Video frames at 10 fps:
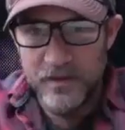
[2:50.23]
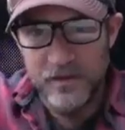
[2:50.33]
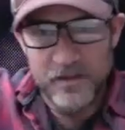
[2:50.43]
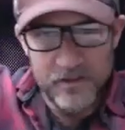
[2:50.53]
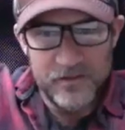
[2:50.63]

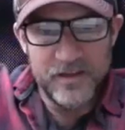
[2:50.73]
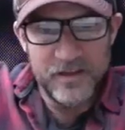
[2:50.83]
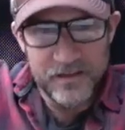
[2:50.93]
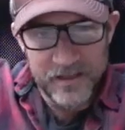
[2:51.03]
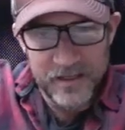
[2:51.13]
Then you
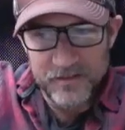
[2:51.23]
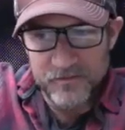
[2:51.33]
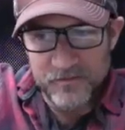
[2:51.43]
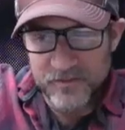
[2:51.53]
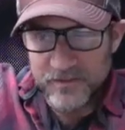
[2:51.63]
take
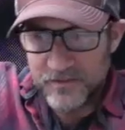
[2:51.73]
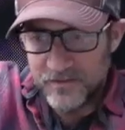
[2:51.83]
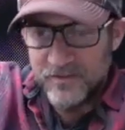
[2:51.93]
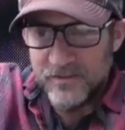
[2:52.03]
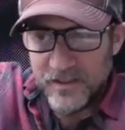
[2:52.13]
that,
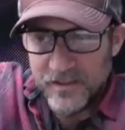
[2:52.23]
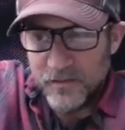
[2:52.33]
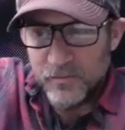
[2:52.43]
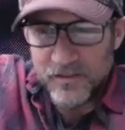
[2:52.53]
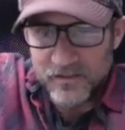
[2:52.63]
say
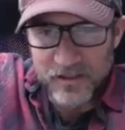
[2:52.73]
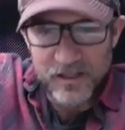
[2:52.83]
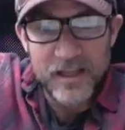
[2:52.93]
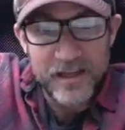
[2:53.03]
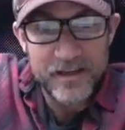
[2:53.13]
that piece of
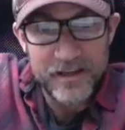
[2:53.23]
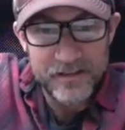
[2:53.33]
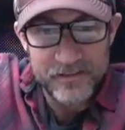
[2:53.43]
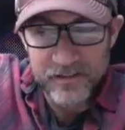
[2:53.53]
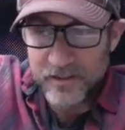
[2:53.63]
clay on
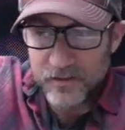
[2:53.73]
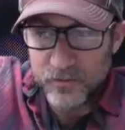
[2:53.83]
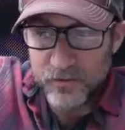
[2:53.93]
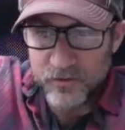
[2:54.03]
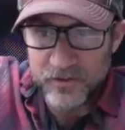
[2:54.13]
the side of the
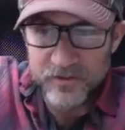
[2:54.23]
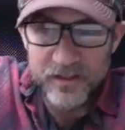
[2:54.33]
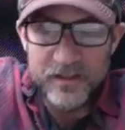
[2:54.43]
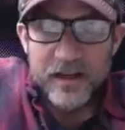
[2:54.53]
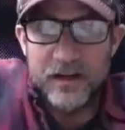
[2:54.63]
pool, you
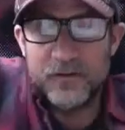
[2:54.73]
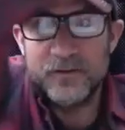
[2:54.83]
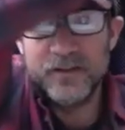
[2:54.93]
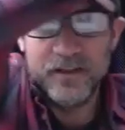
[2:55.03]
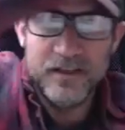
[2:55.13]
take it out
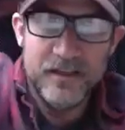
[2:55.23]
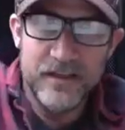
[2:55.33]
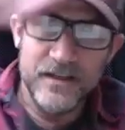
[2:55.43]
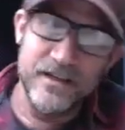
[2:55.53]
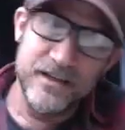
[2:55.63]

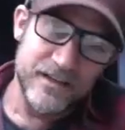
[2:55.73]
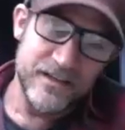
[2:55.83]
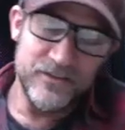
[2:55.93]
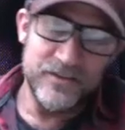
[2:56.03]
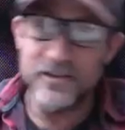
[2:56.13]

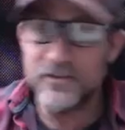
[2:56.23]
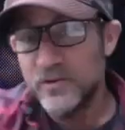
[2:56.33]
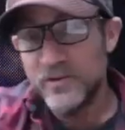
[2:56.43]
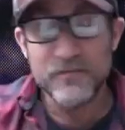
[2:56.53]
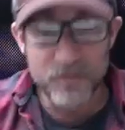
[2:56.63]
and you take it to a
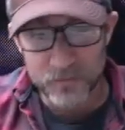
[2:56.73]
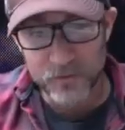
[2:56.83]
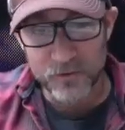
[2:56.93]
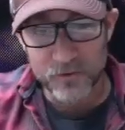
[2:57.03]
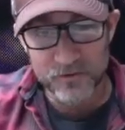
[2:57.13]
different
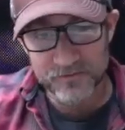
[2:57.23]
pool